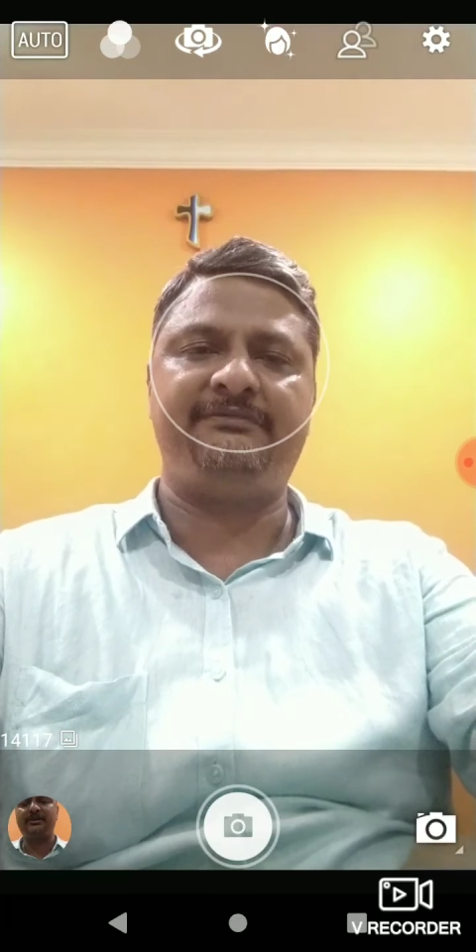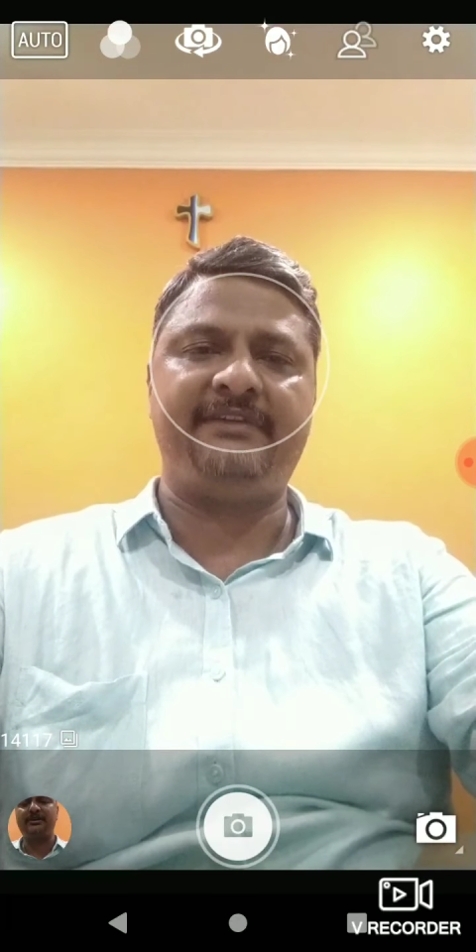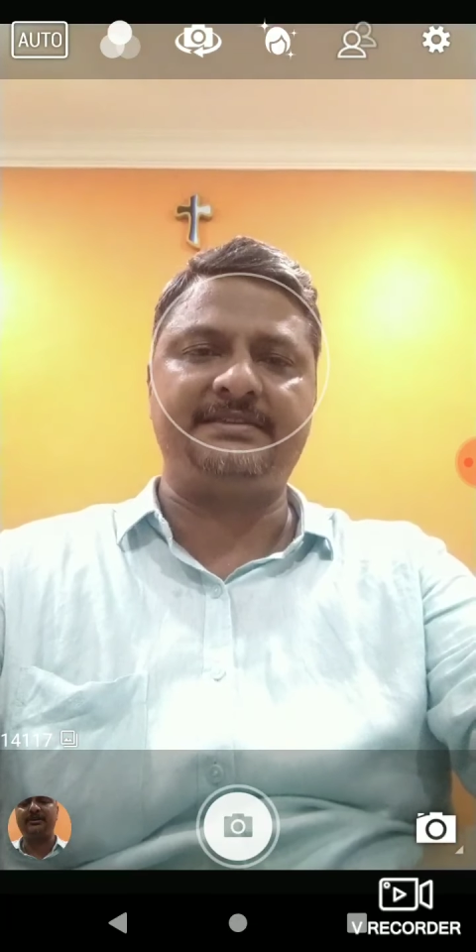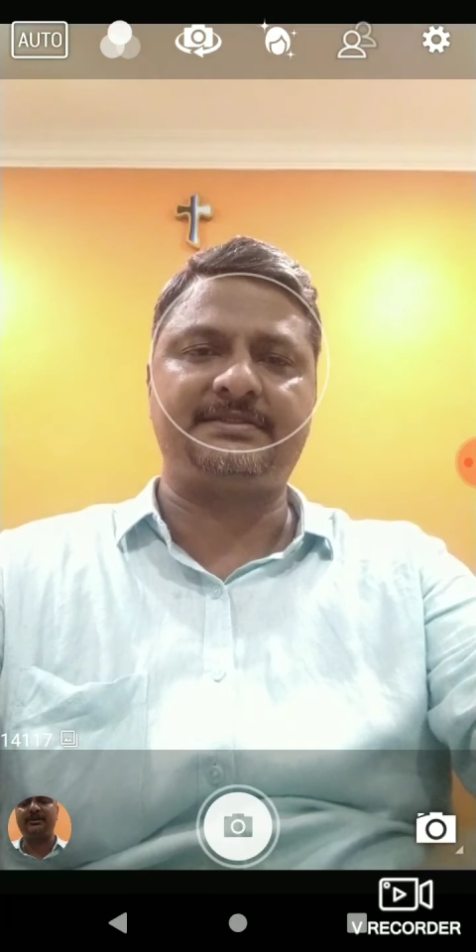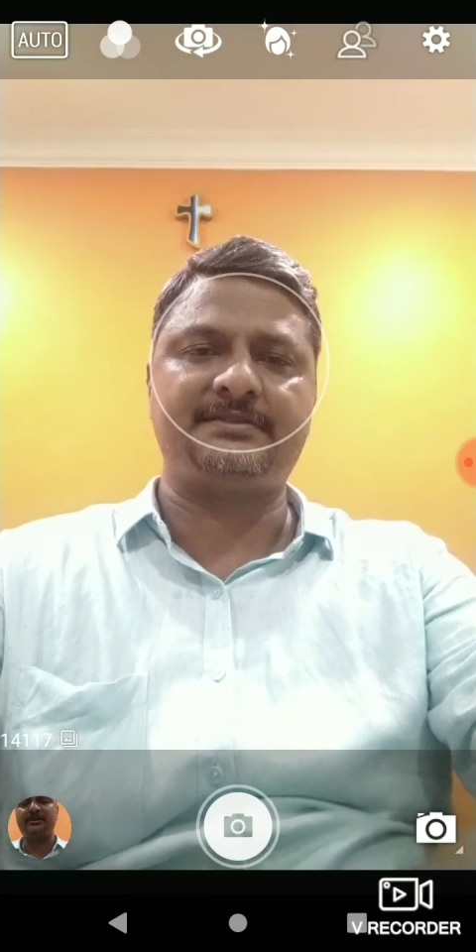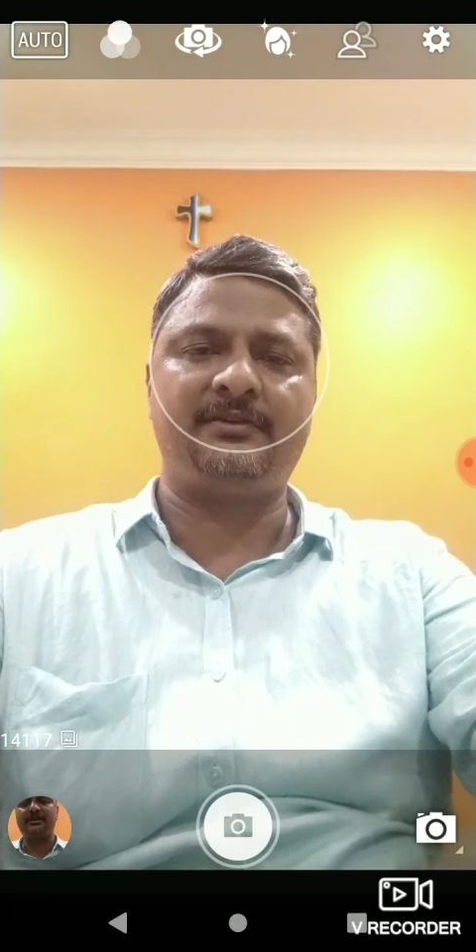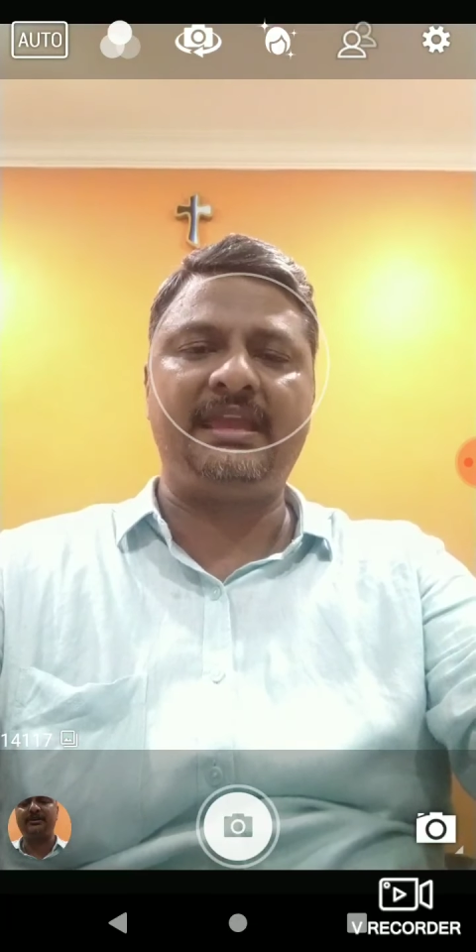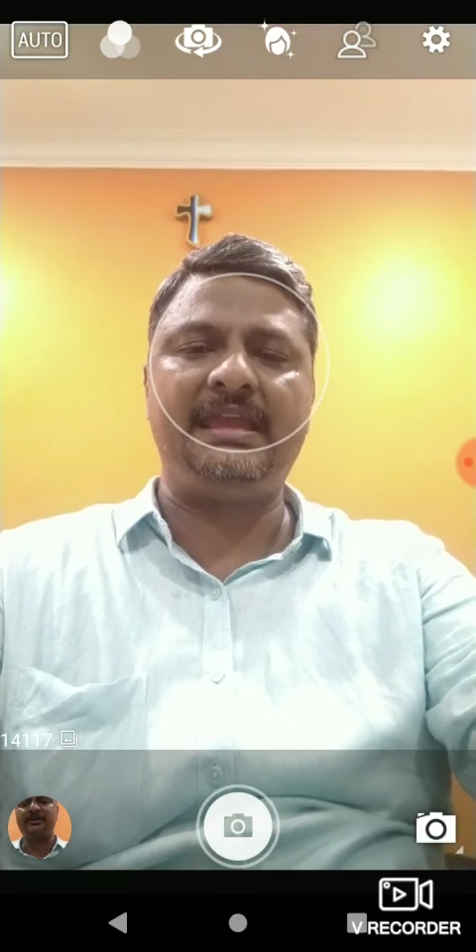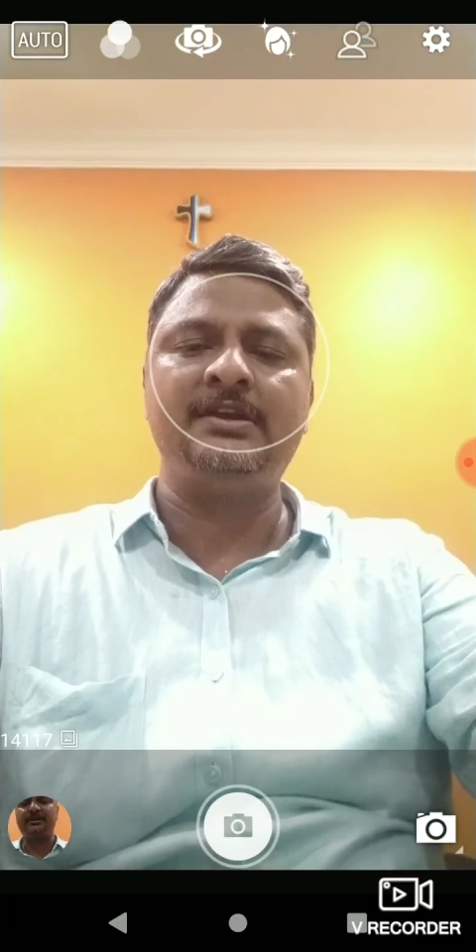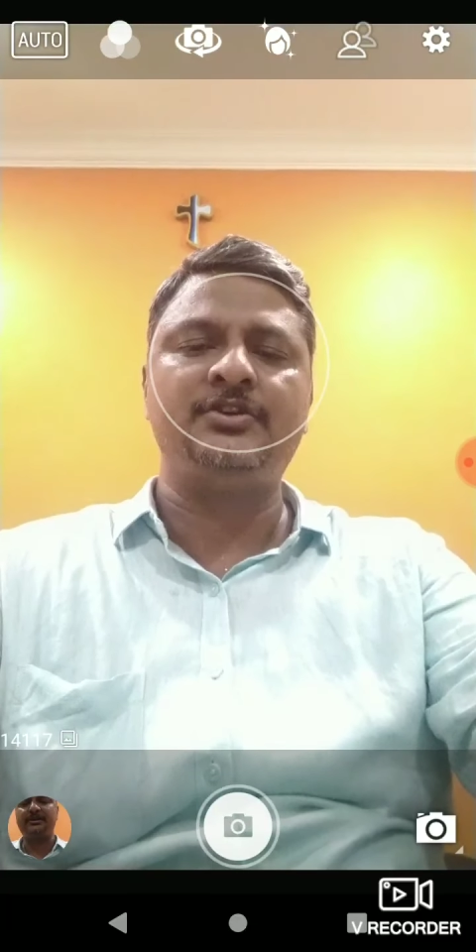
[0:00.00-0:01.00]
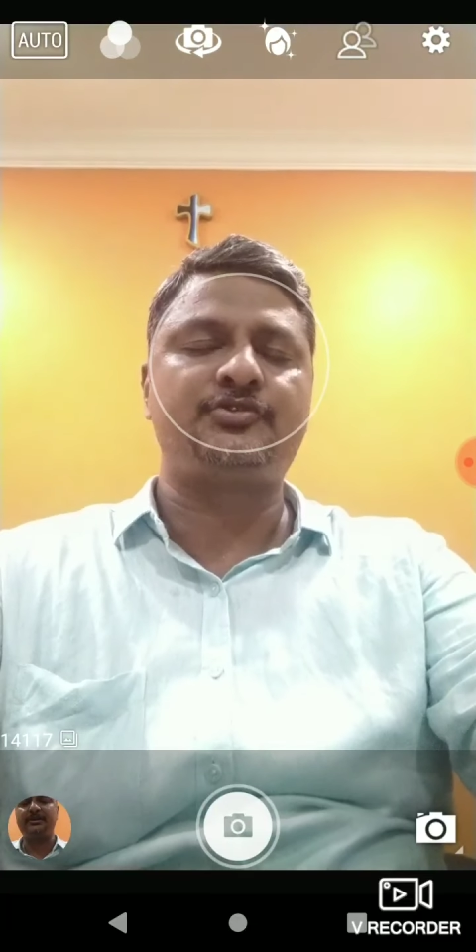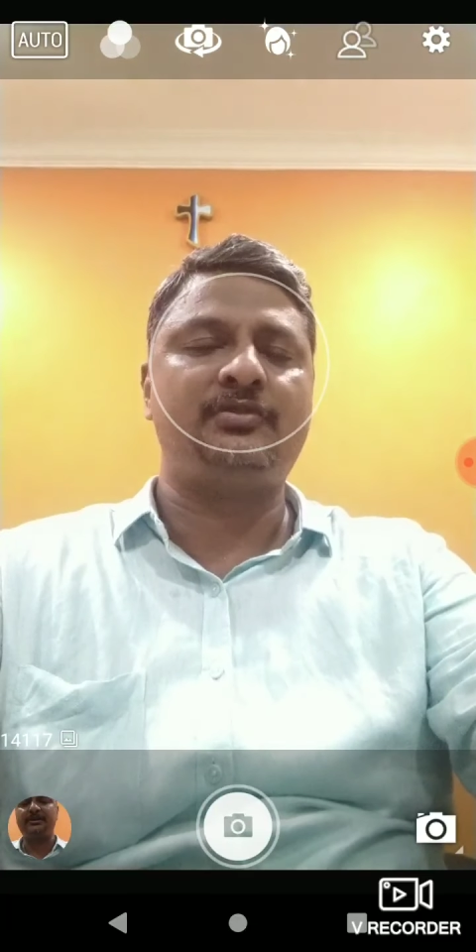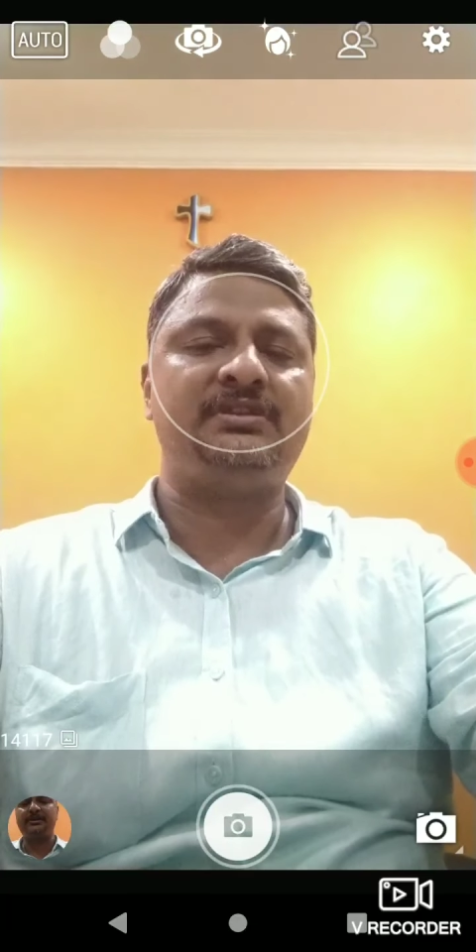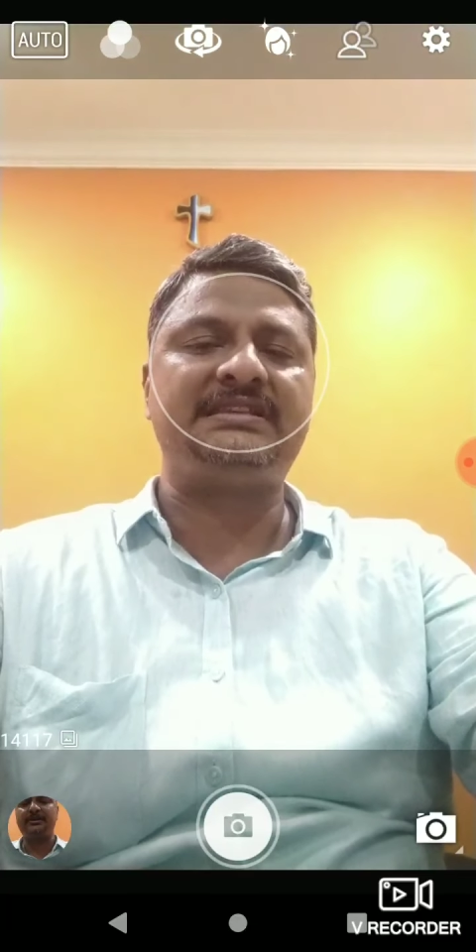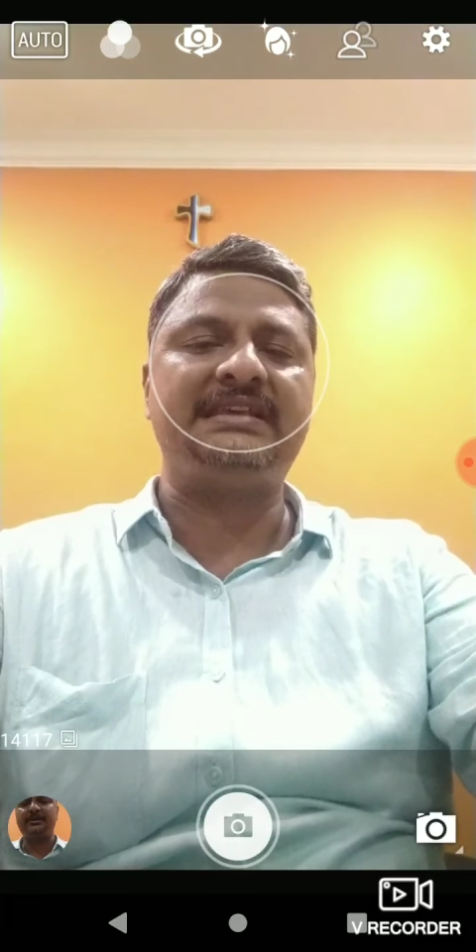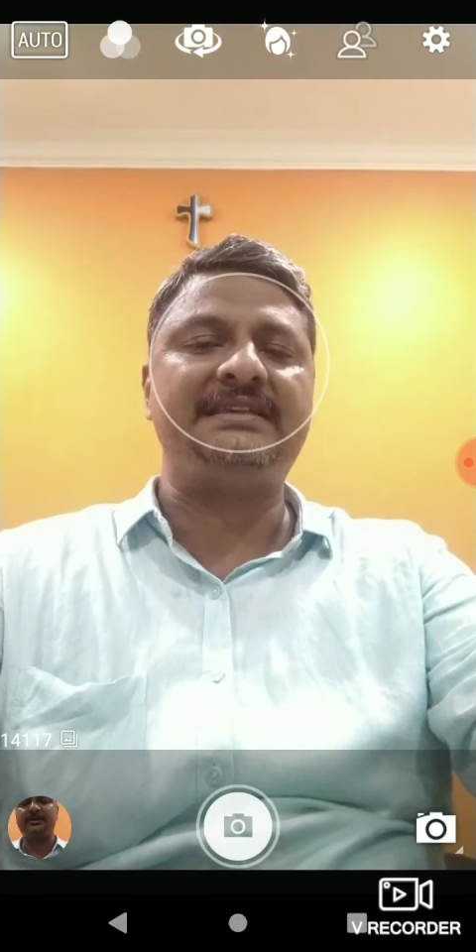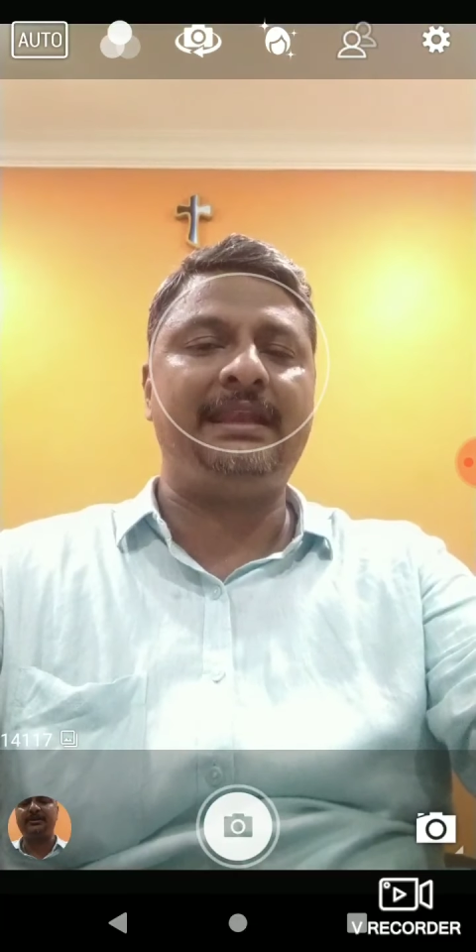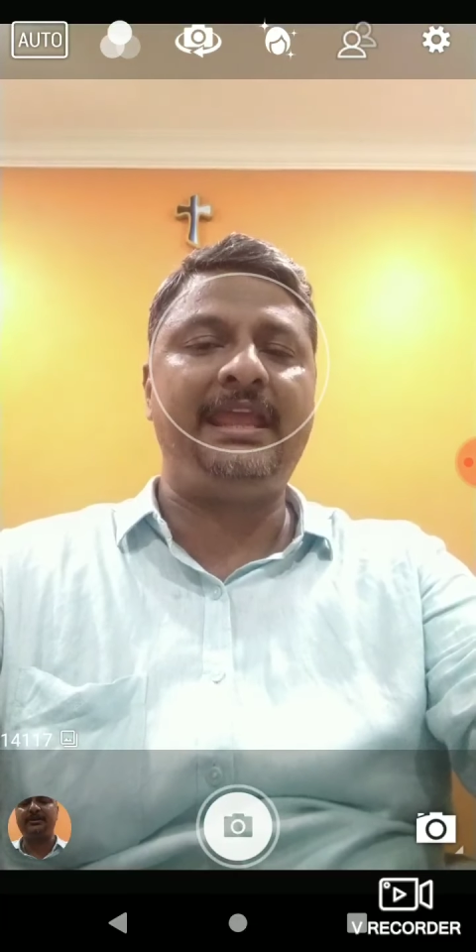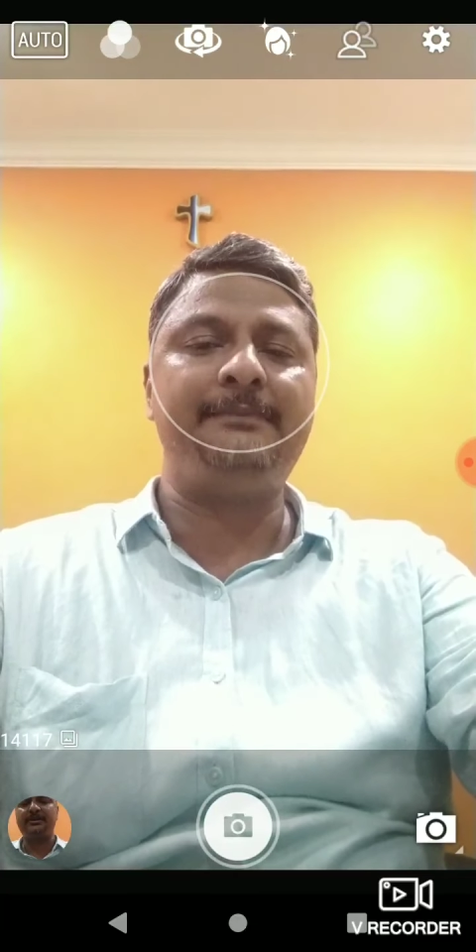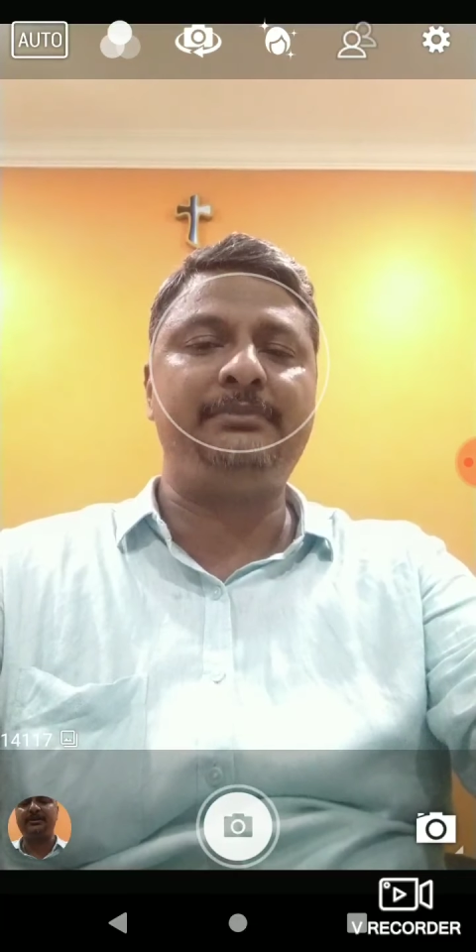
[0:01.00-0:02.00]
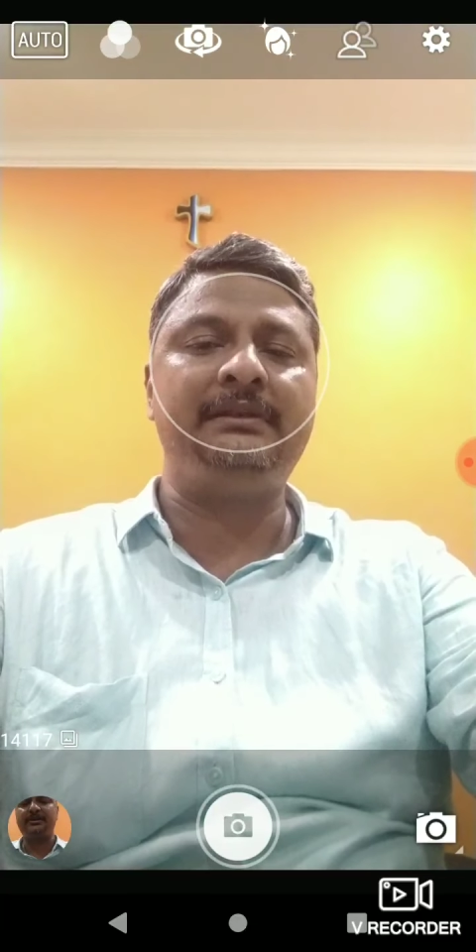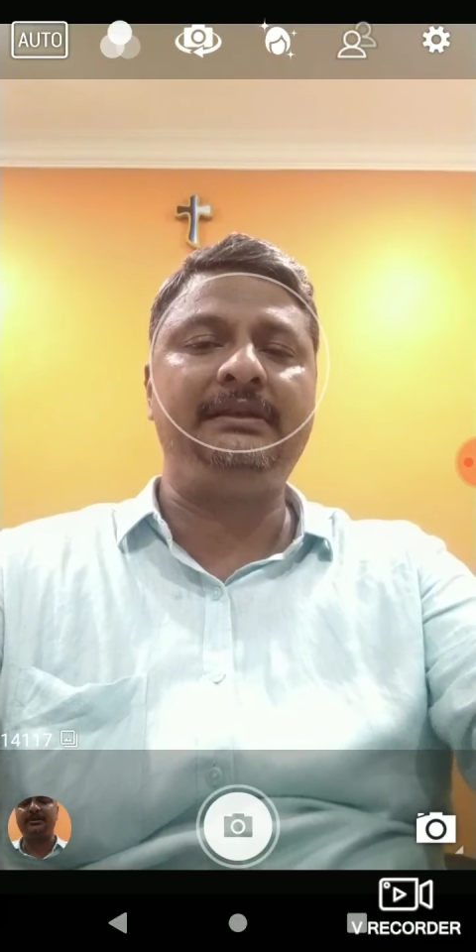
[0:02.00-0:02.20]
Okay, so this has enabled